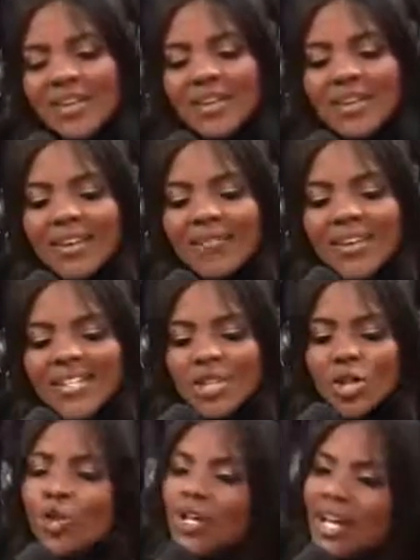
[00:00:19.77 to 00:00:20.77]
if he's
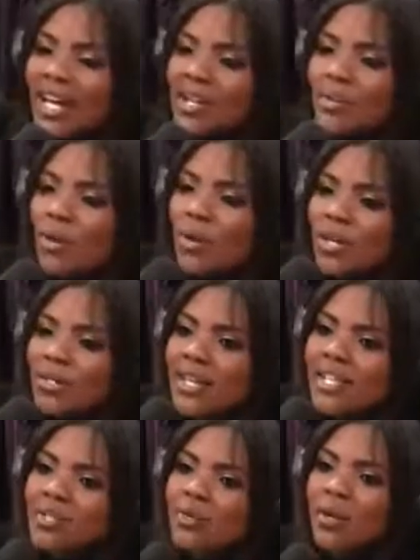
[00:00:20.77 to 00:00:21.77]
learning anymore.
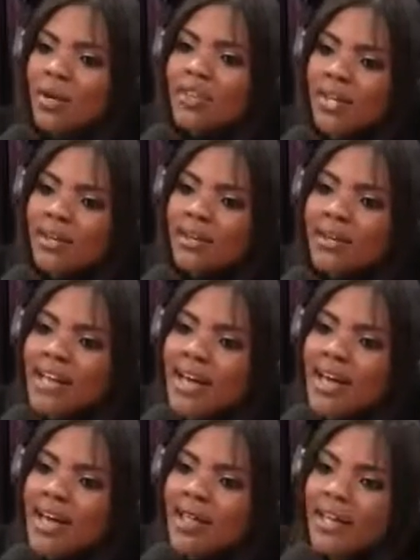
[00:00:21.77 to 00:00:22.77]
That's the one thing. Like,
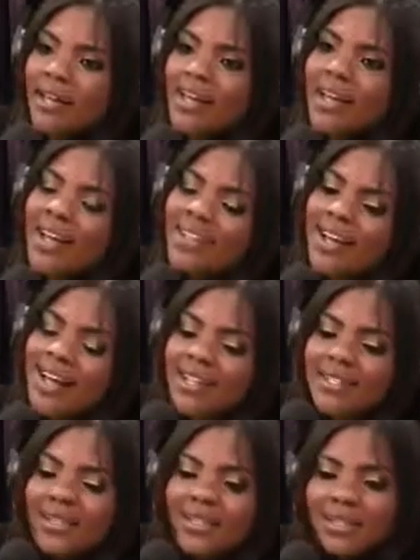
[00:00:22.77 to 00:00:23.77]
because he
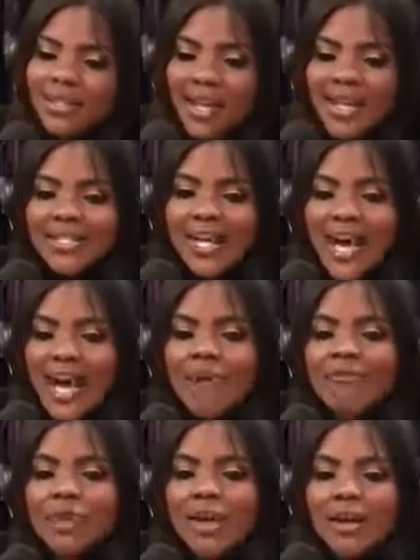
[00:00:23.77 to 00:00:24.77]
doesn't like to
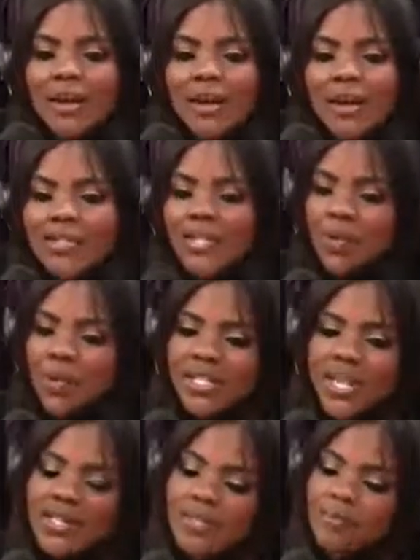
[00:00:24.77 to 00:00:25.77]
have like. It's like once he
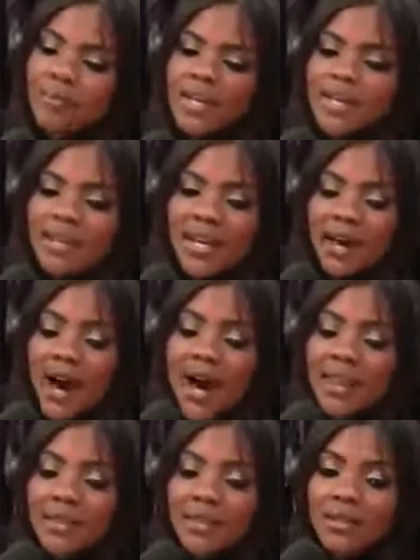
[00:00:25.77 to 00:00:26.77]
has an opinion, like
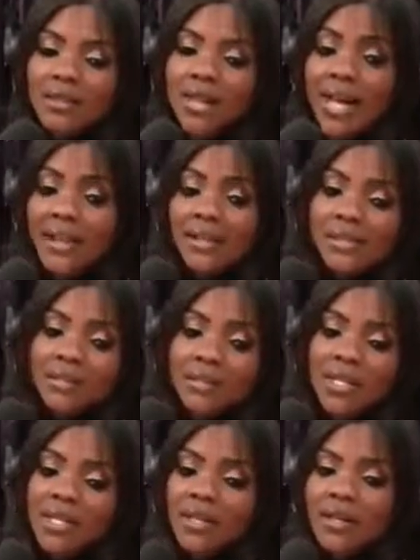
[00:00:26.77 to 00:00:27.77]
I like
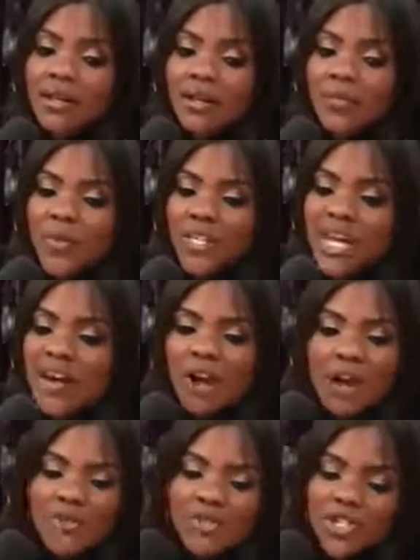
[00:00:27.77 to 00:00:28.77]
to have
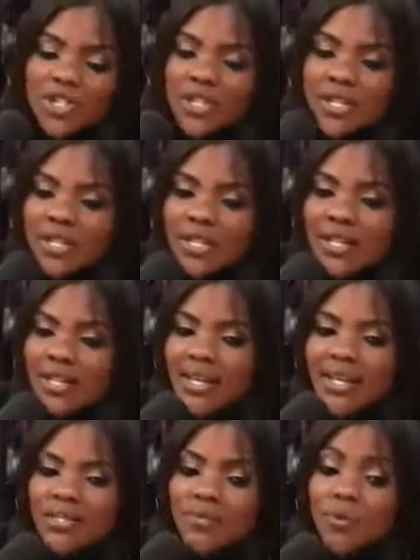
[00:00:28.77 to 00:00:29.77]
conversations, and I
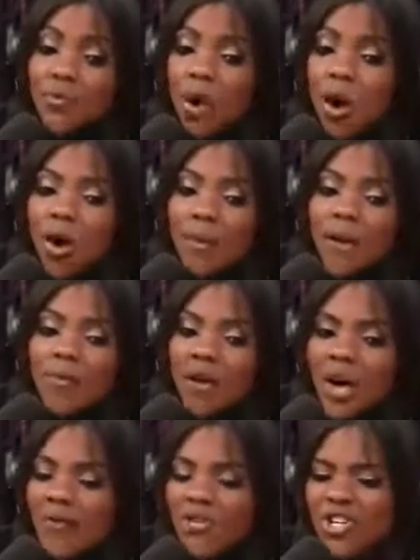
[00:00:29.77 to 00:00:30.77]
like to be wrong about the
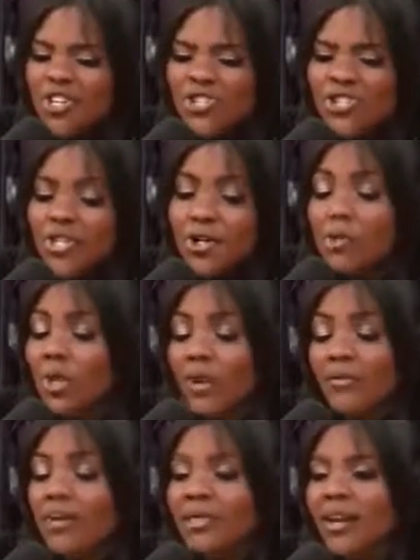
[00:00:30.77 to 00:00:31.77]
conversation because I don't know
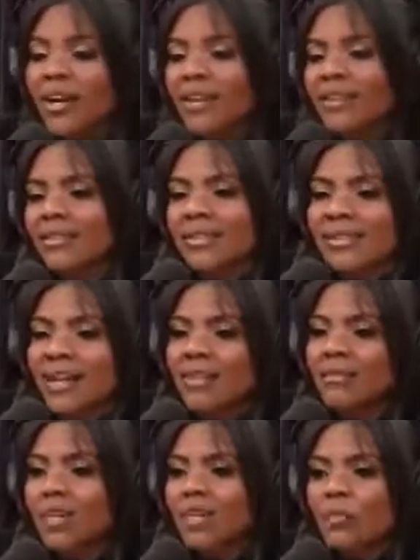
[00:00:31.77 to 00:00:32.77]
everything. I think that's kind
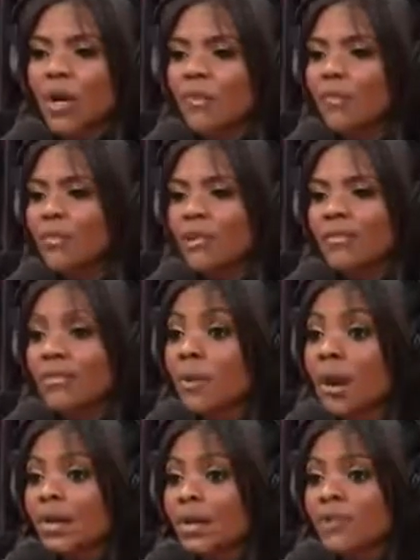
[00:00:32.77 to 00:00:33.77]
of like why people love this
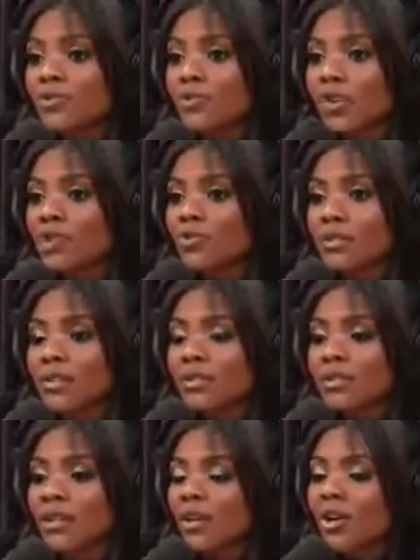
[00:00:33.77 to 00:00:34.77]
podcast so much,
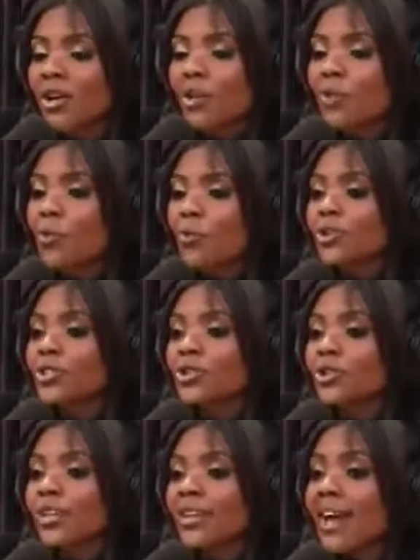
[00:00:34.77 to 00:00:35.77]
because you're open to
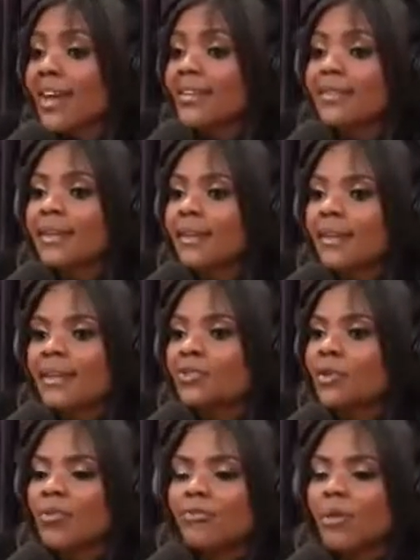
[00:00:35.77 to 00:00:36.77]
learning anything. Like you'll
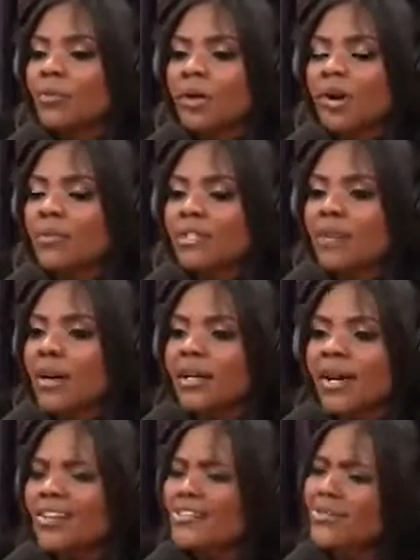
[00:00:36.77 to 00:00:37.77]
have people on this
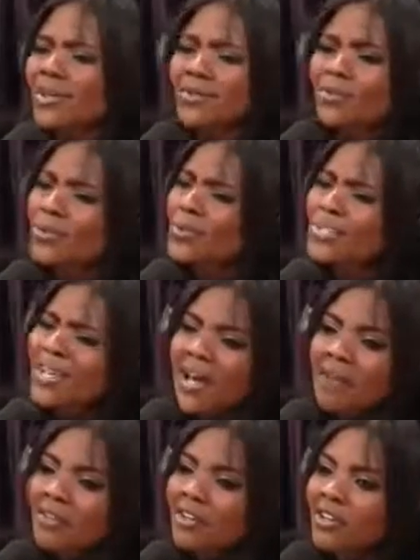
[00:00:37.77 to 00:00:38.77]
podcast, you're like, who's he
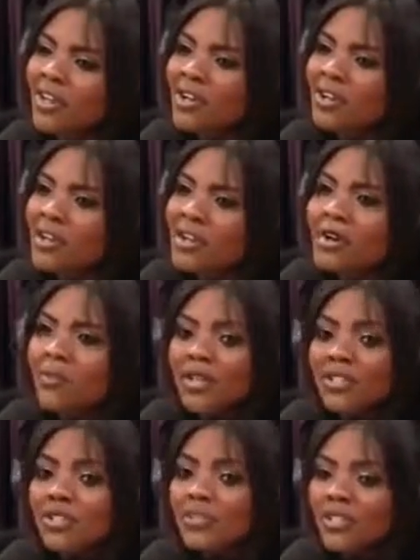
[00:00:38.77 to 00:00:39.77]
having?
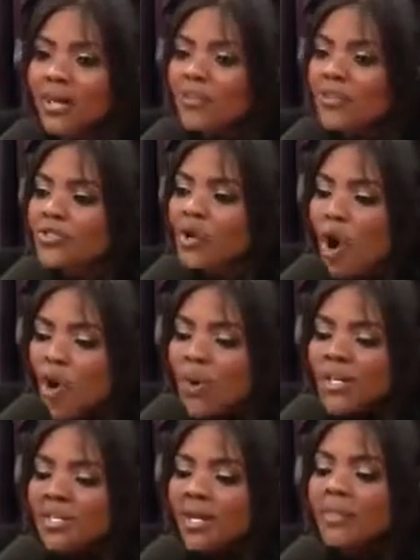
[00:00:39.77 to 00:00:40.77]
Because there's
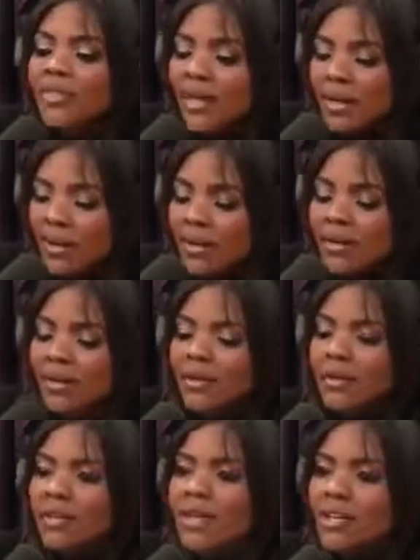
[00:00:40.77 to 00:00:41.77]
always something
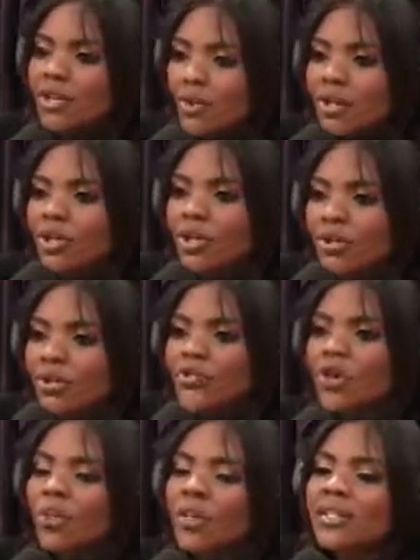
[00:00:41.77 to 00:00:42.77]
that you can learn. There's
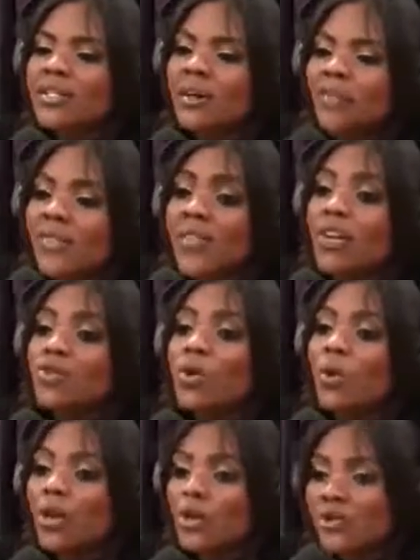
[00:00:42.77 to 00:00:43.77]
always something that you
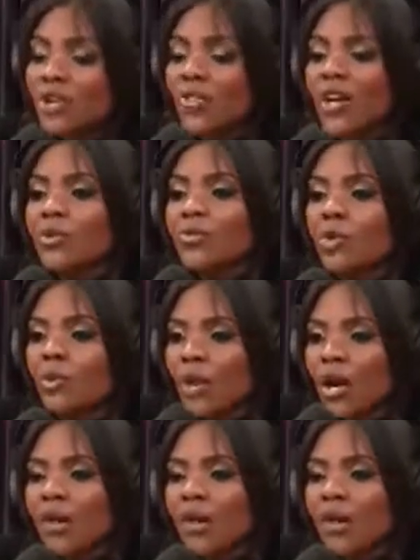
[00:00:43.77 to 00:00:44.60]
don't understand that you don't know.